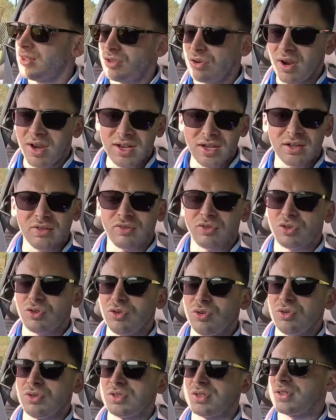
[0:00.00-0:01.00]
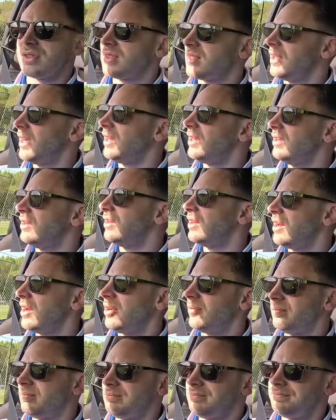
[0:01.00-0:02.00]
Craig, of course, and
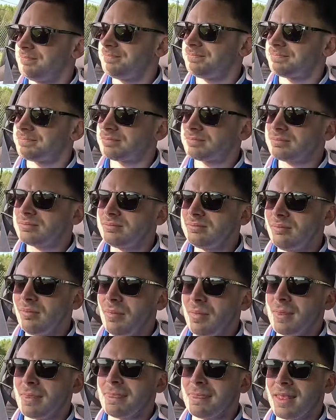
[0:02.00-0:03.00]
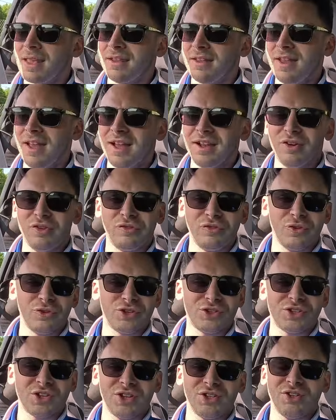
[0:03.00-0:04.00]
um, yeah, look forward
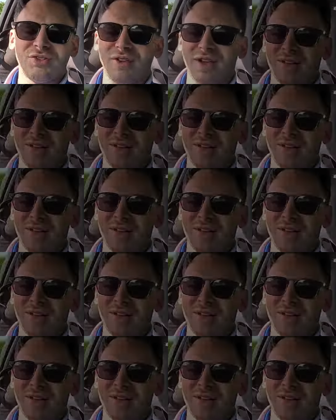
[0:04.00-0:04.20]
to showing you